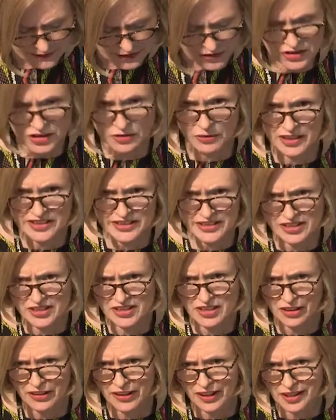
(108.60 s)
So I
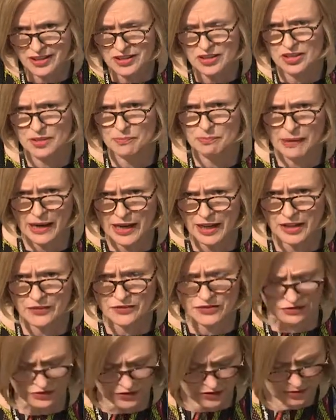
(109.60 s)
snuck into the back of
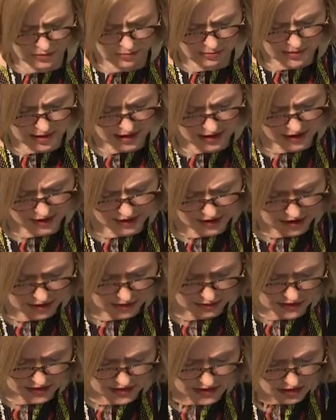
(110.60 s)
a room in the
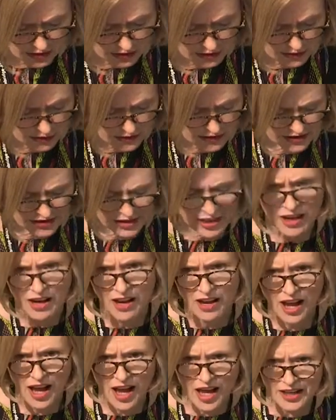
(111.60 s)
old schools,
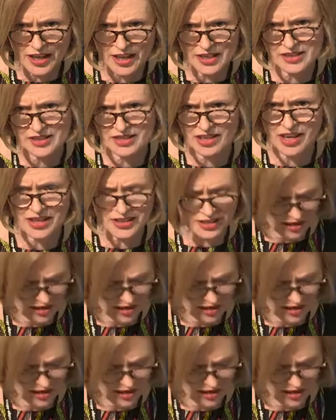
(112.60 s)
and I sat